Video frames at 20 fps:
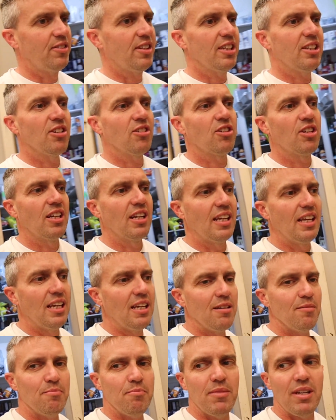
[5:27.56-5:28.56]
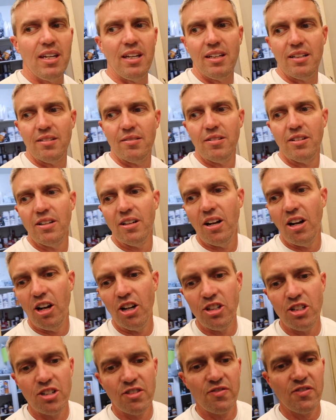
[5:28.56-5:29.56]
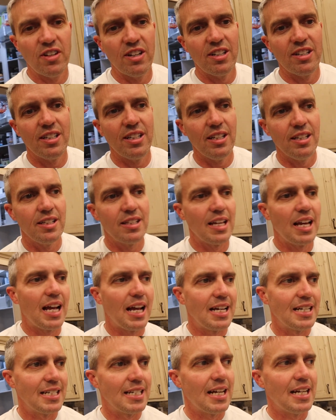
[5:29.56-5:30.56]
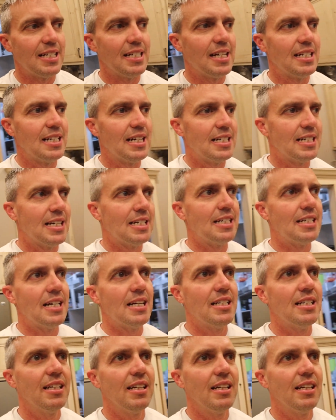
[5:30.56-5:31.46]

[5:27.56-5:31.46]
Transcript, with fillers: think you could eat meat on your front teeth. Well,